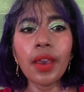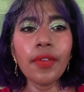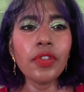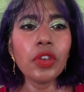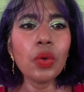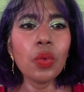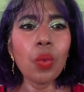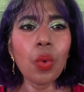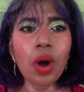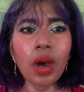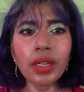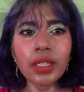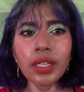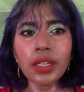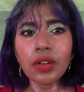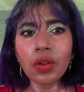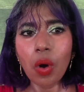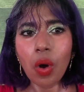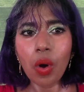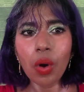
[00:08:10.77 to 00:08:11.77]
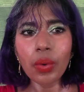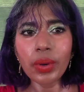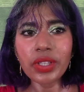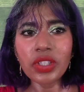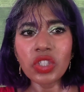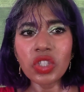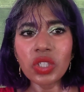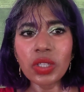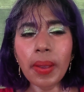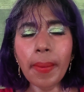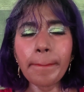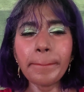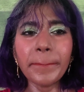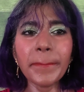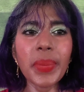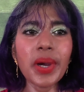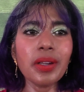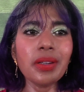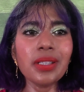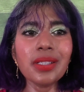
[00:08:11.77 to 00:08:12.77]
if you want an orange,
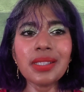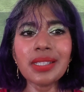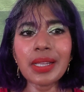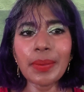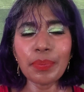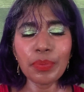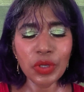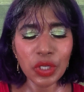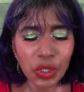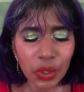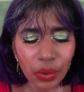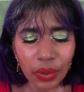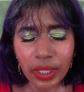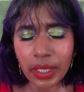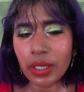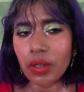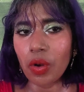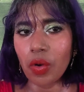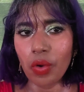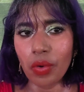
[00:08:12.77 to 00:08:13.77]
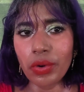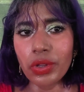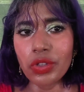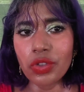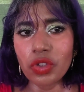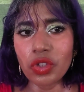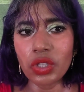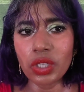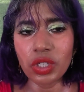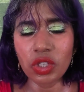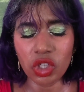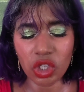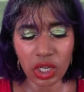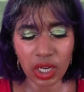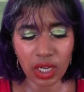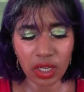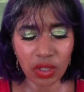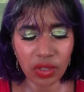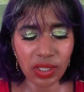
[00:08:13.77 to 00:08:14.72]
but it's a muted orangey shade,